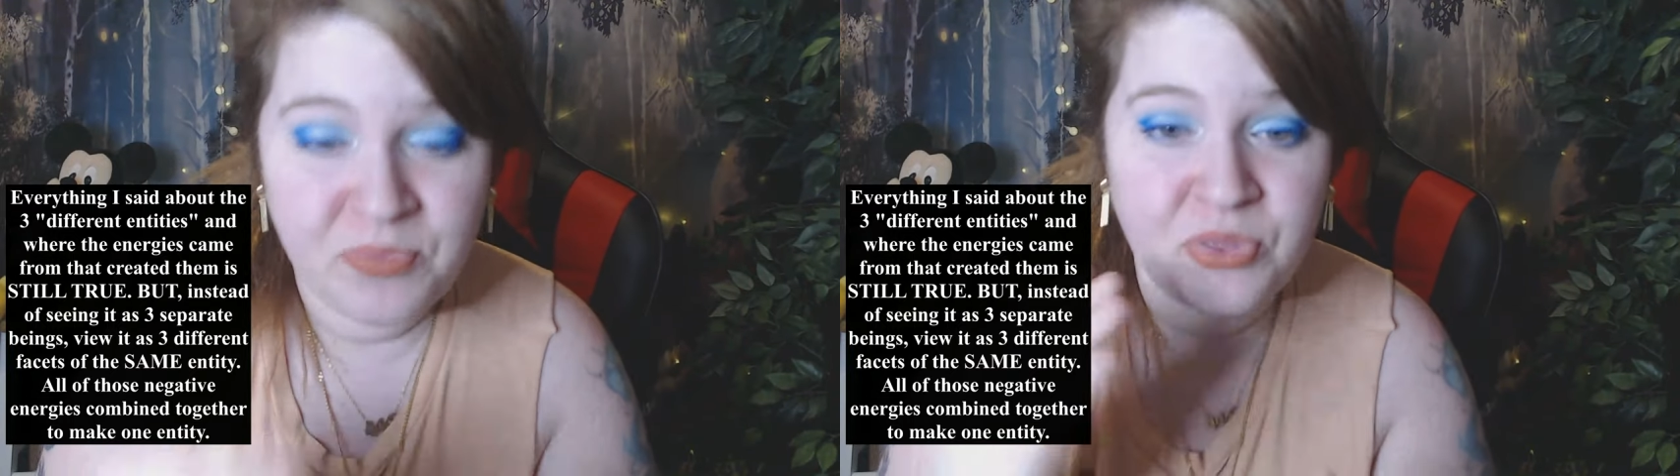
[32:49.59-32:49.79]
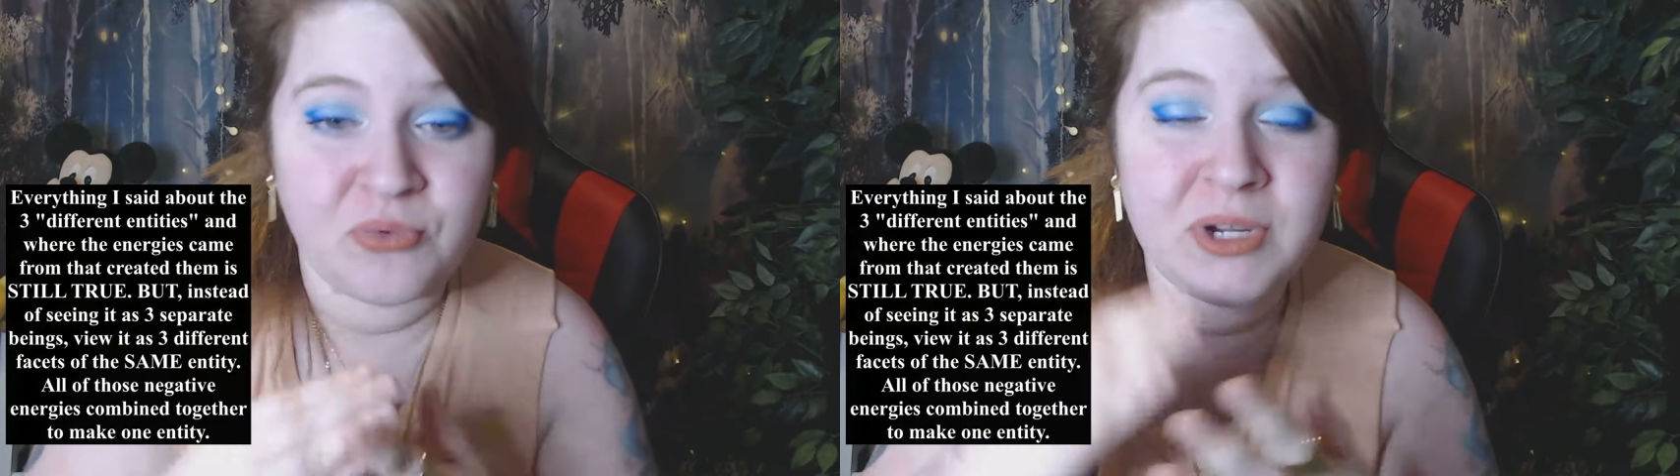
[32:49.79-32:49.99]

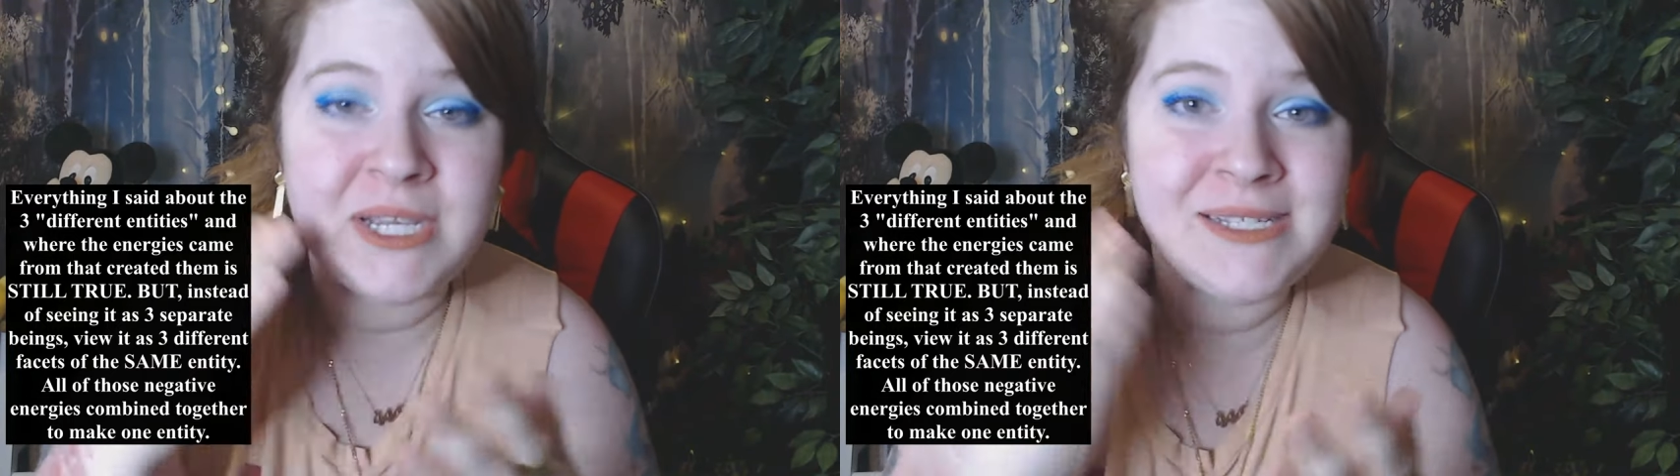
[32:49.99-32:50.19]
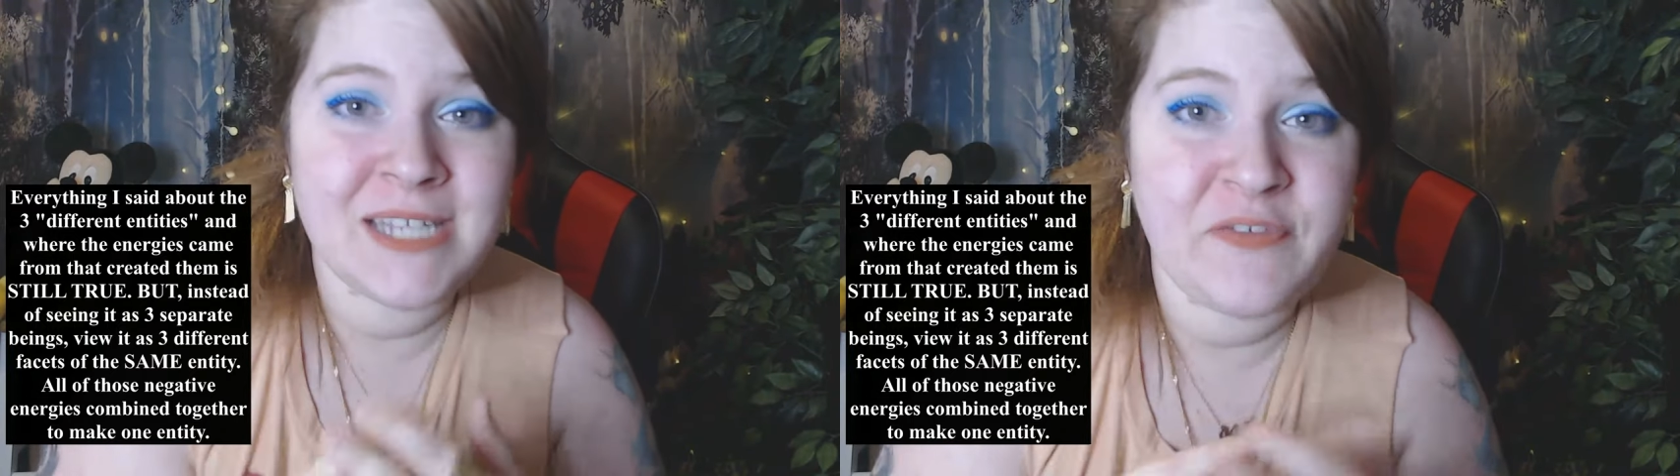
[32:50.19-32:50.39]

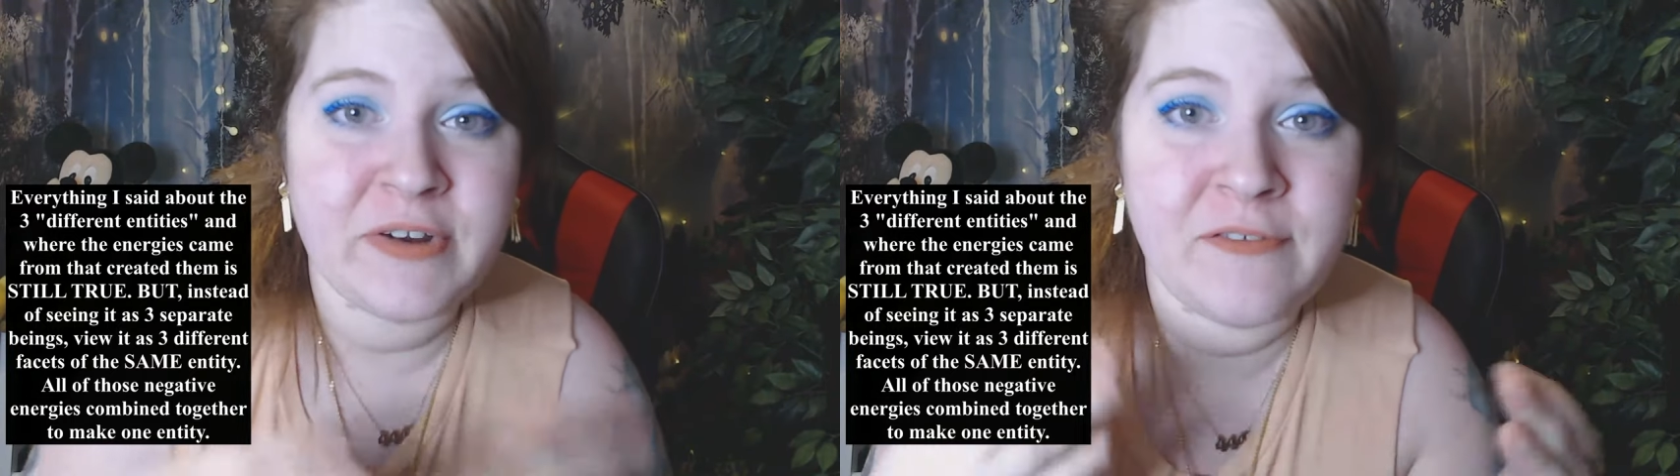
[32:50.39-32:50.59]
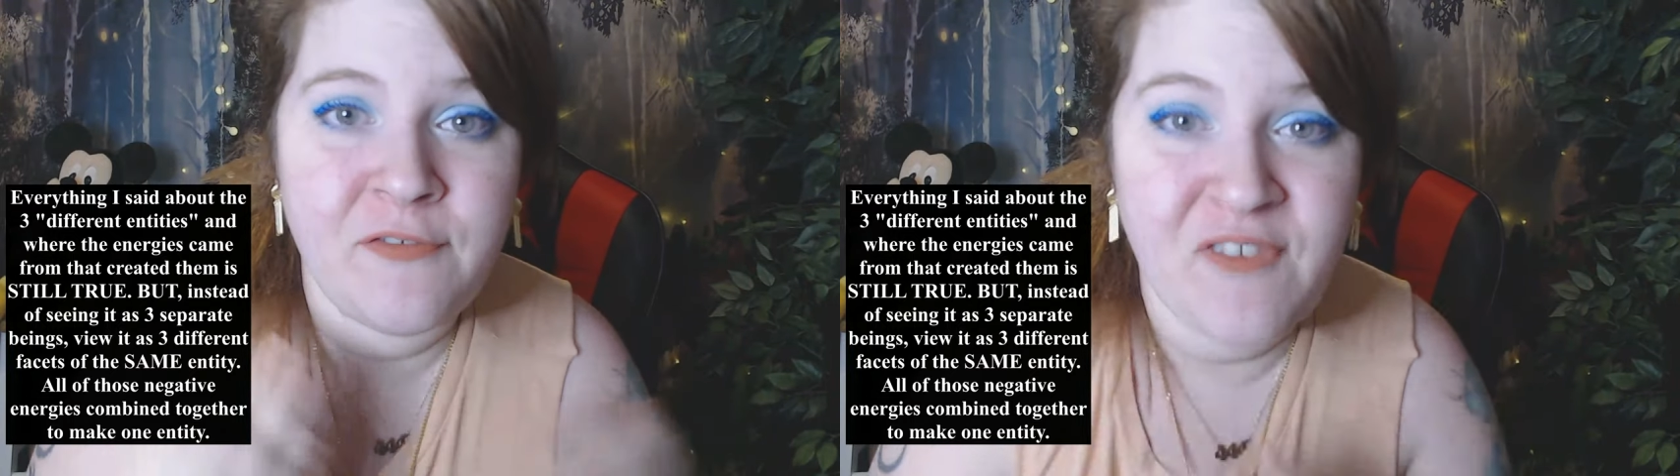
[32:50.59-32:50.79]
three
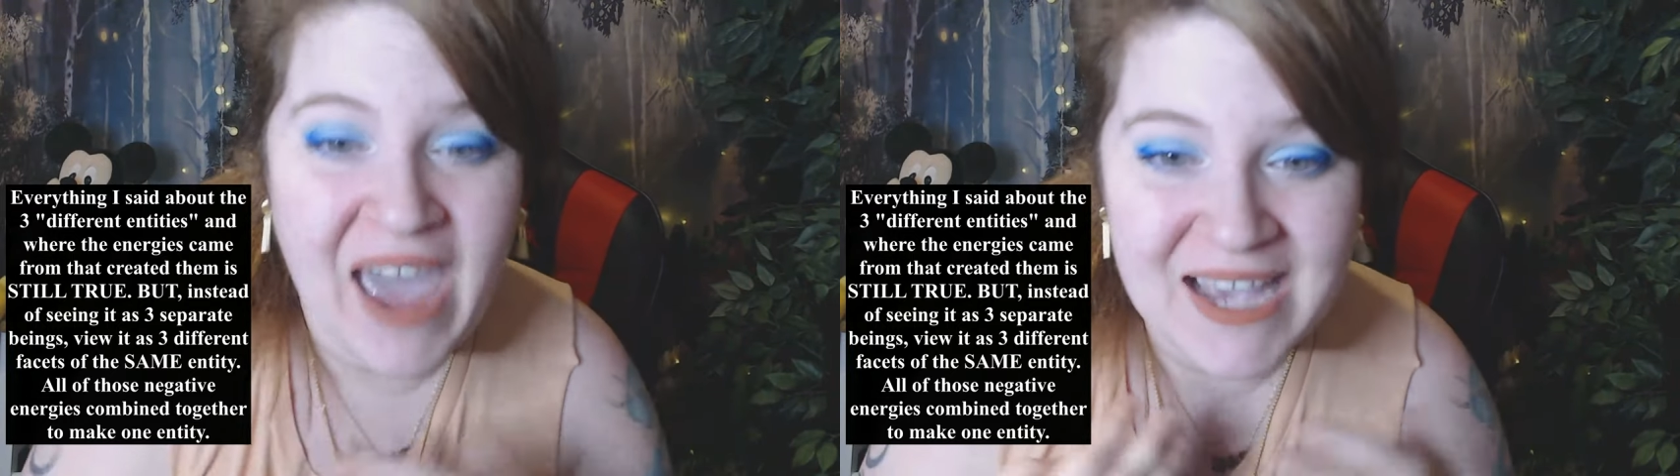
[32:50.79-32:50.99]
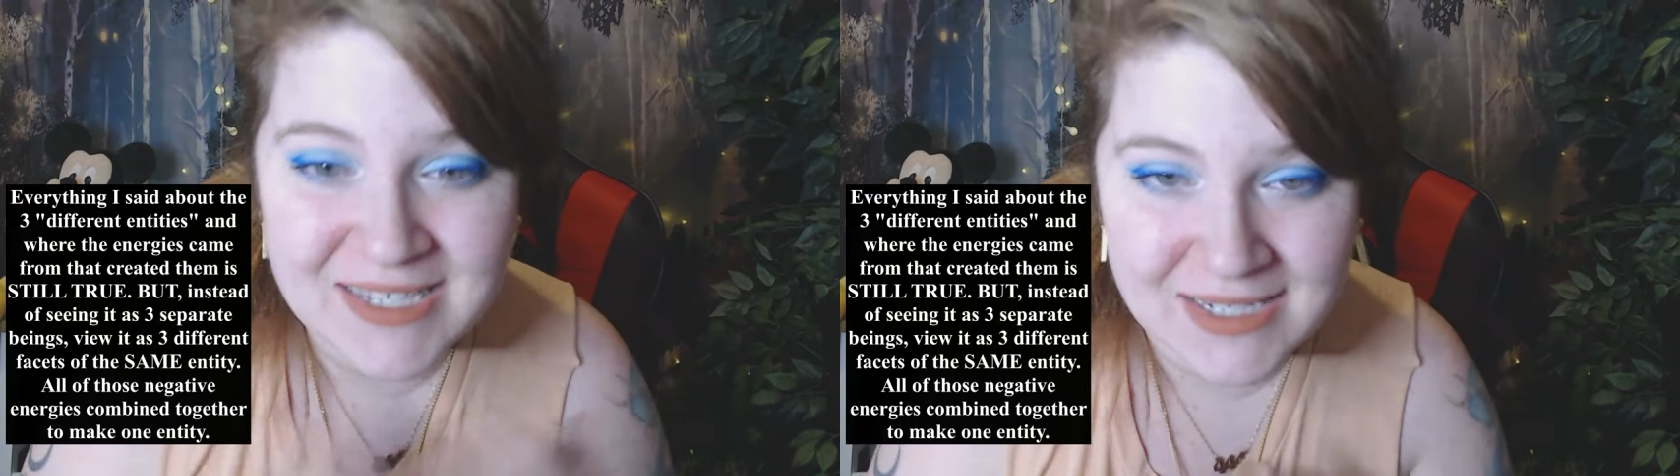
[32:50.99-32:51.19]
different
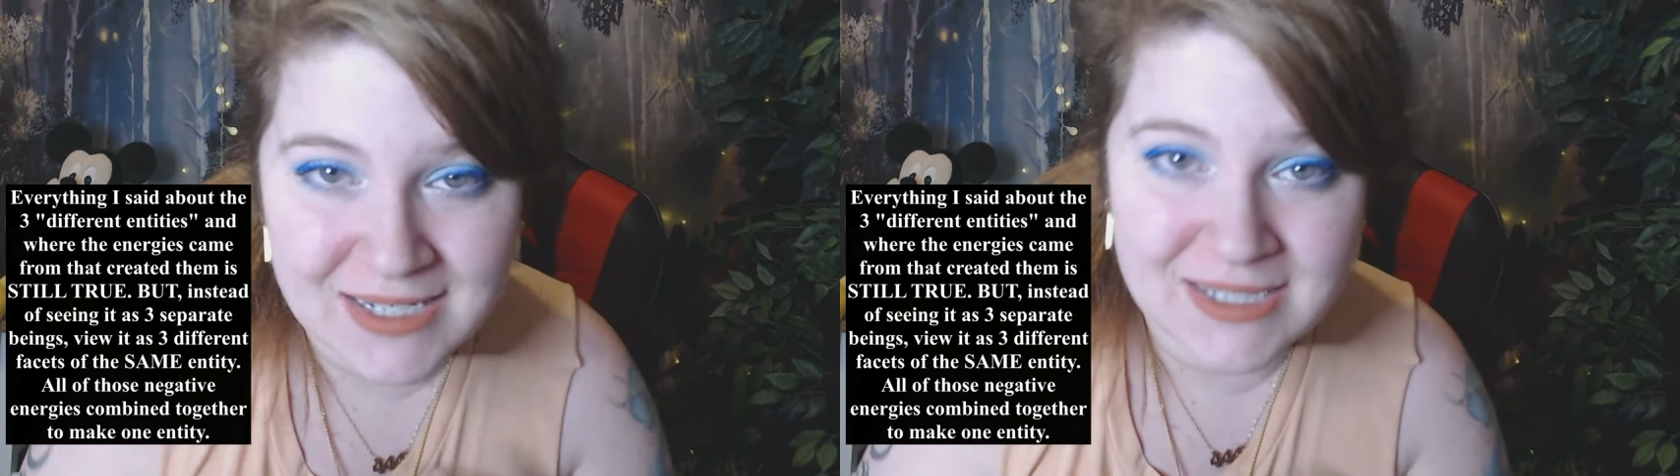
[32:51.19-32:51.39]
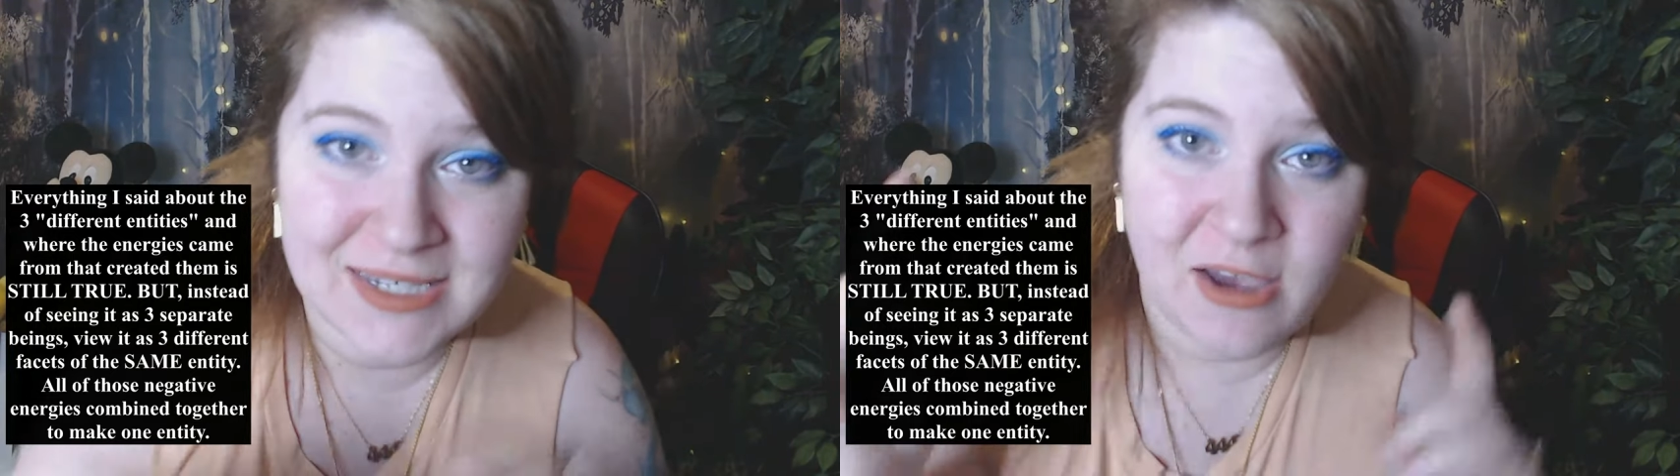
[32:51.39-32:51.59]

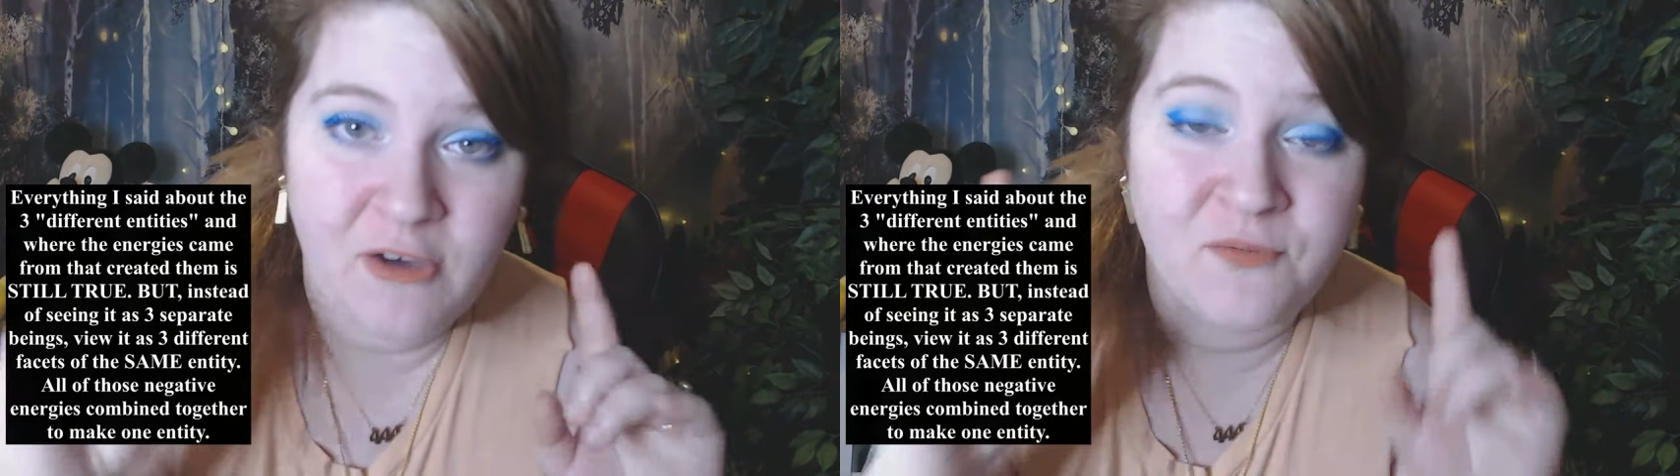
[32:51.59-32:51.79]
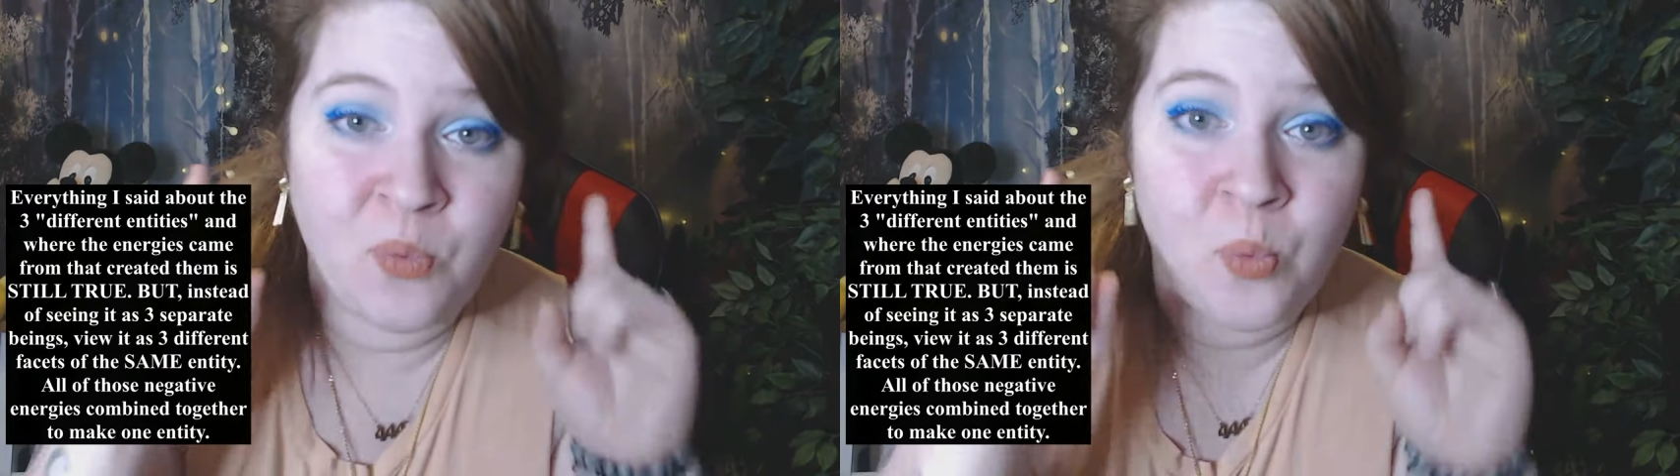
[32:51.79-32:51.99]
facets
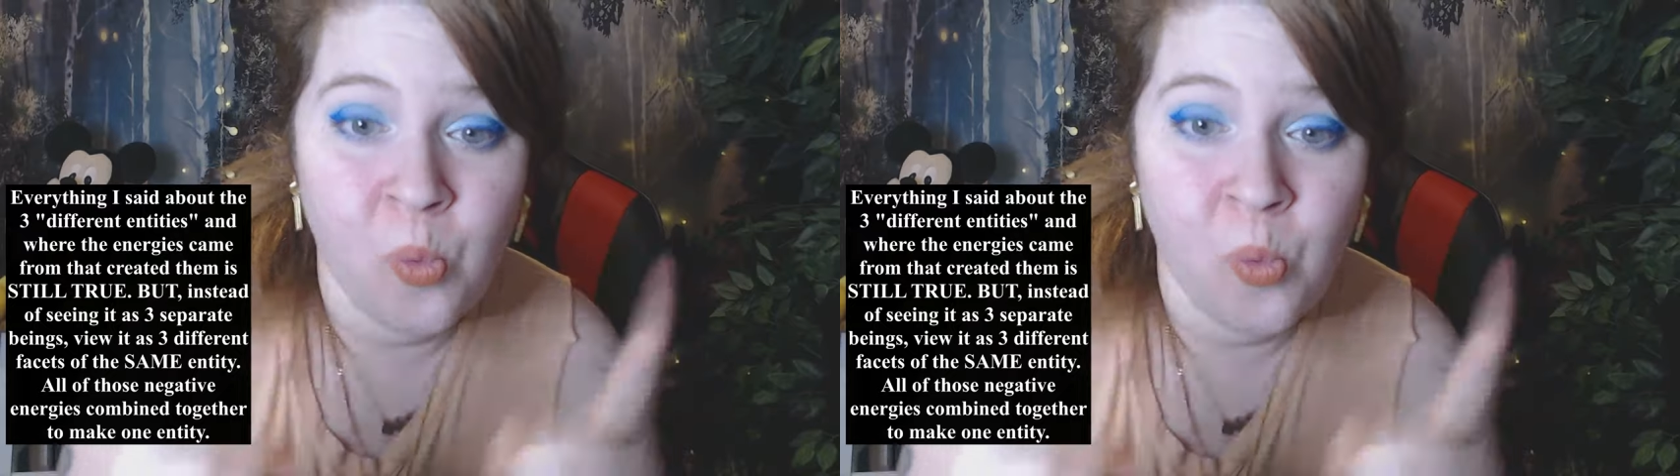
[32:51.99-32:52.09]
of